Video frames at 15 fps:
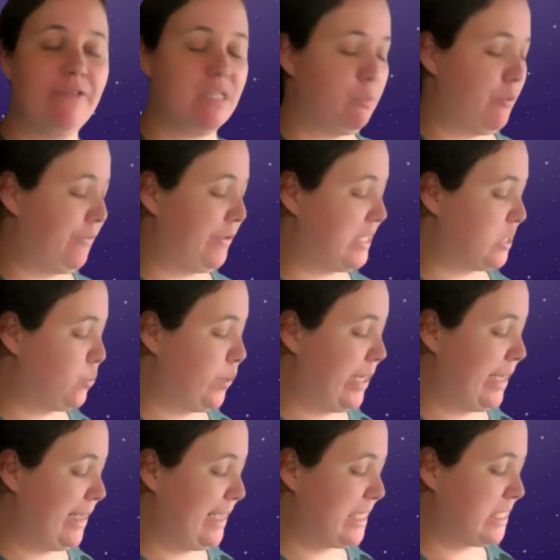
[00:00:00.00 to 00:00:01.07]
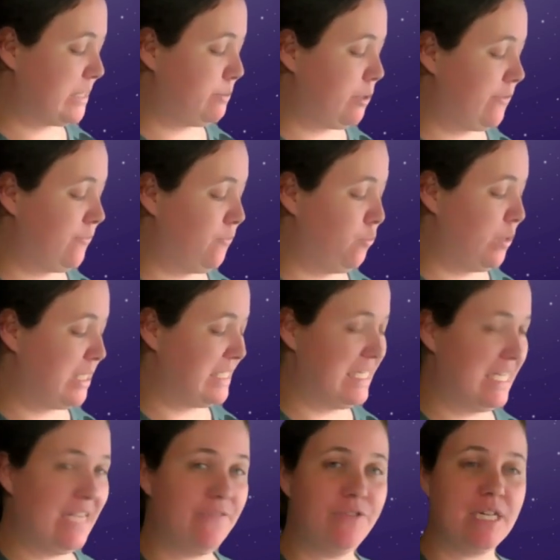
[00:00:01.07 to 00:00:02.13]
is a perfect square, x to the power 4 has an
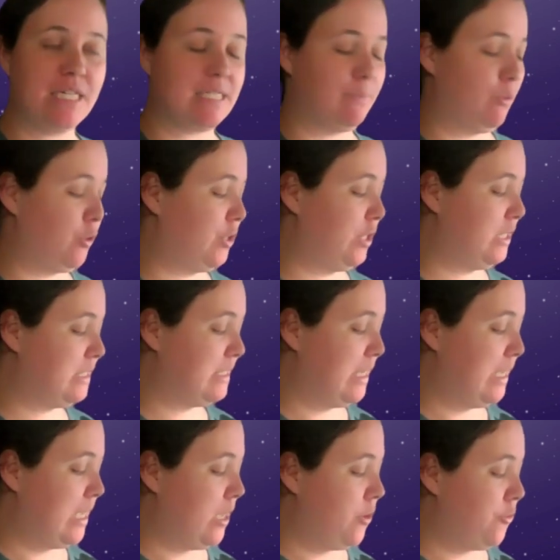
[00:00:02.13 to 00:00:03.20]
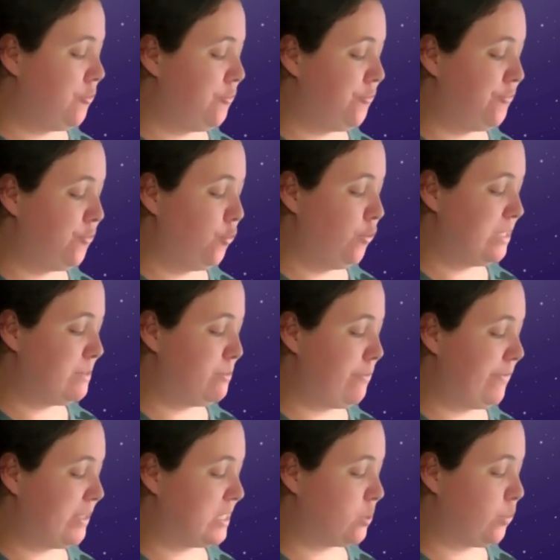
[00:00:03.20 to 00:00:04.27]
even exponent, 4 is a
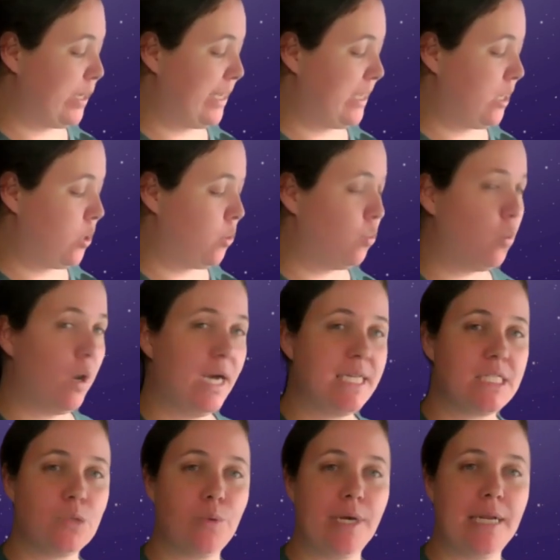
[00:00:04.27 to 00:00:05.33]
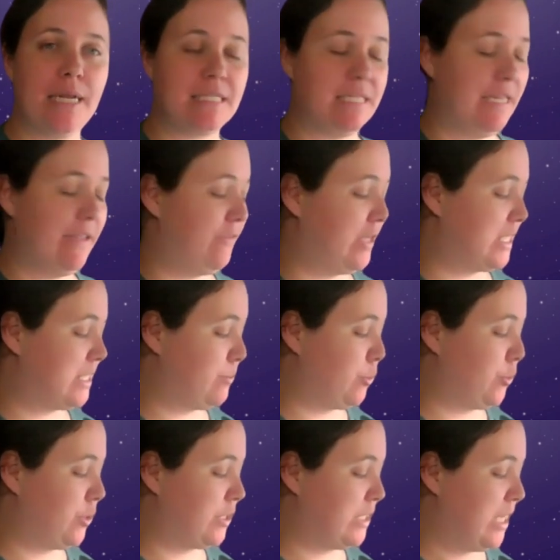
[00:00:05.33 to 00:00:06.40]
perfect square, y squared has an even
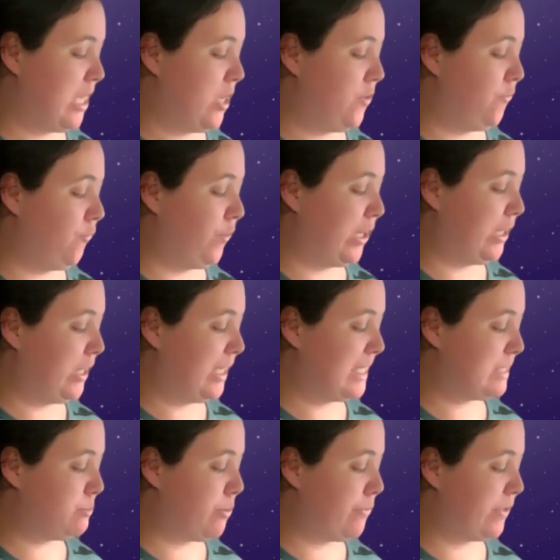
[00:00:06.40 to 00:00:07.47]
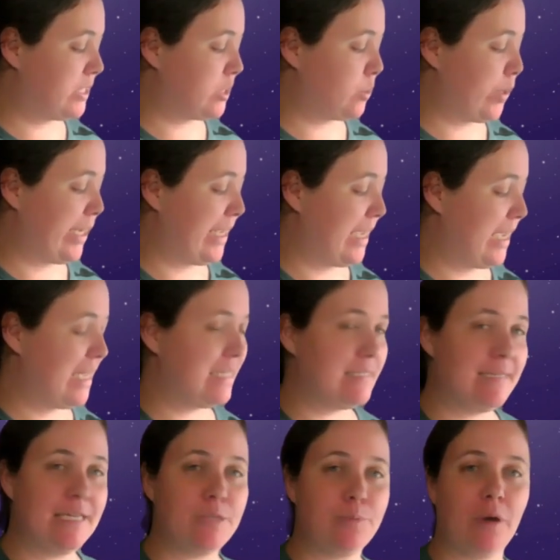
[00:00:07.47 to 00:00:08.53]
exponent, 49 is a perfect square, and
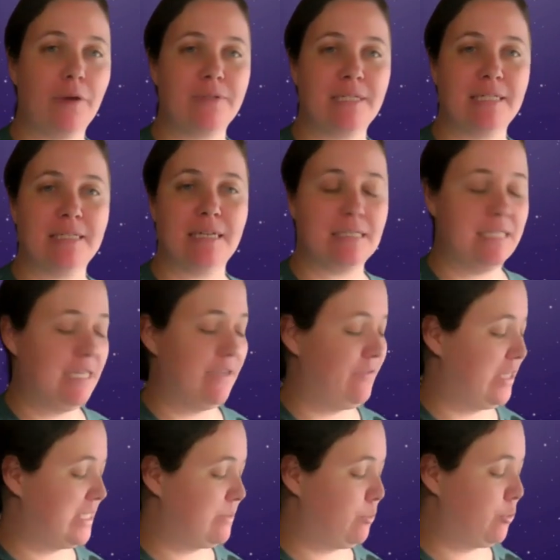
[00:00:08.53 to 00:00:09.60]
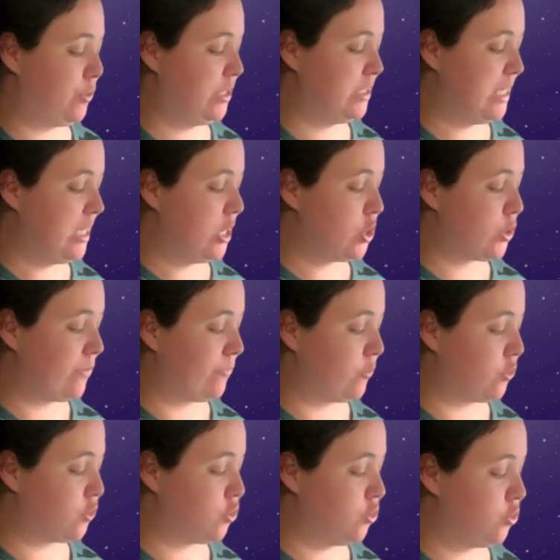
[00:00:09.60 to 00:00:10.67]
z to the power 6 has an even exponent. So I've
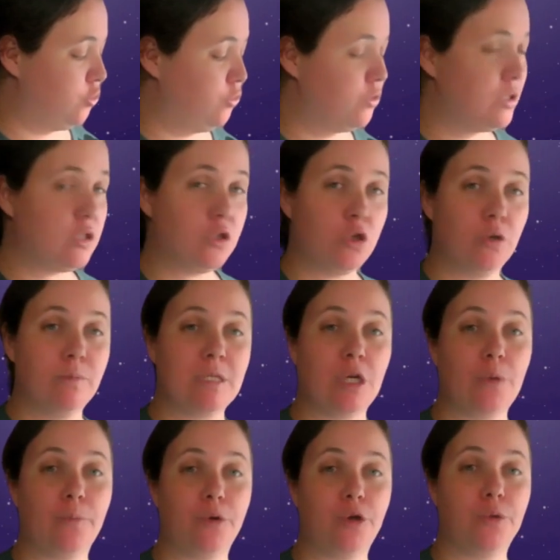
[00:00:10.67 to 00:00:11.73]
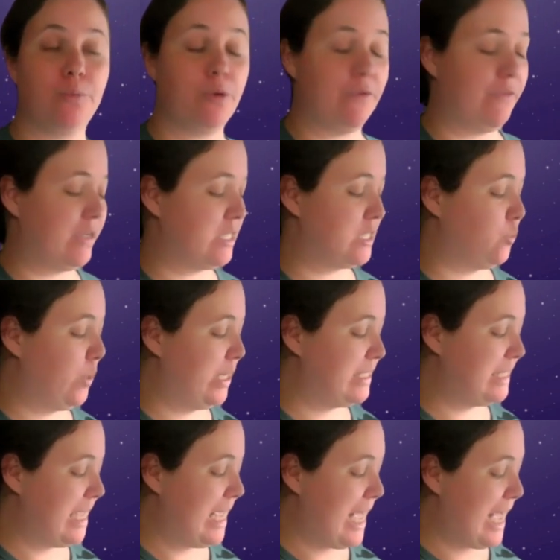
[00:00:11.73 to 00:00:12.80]
got two terms that are both perfect squares,
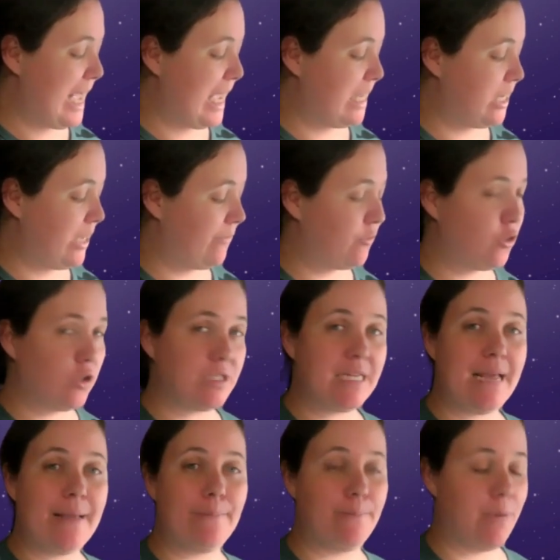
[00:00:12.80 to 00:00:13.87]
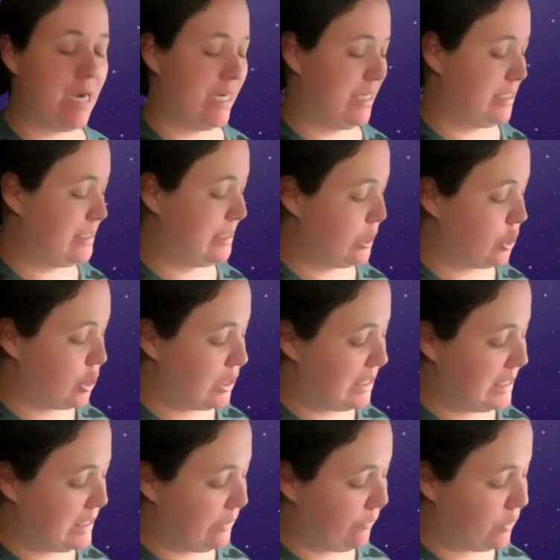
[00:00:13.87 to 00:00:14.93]
and I've got a minus. So this is
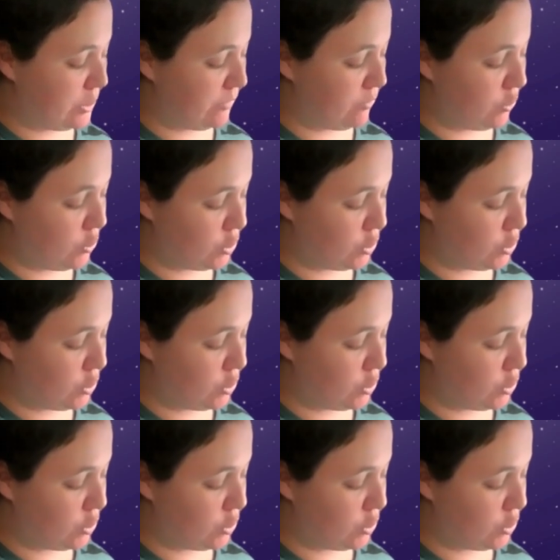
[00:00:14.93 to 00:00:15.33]
difference of two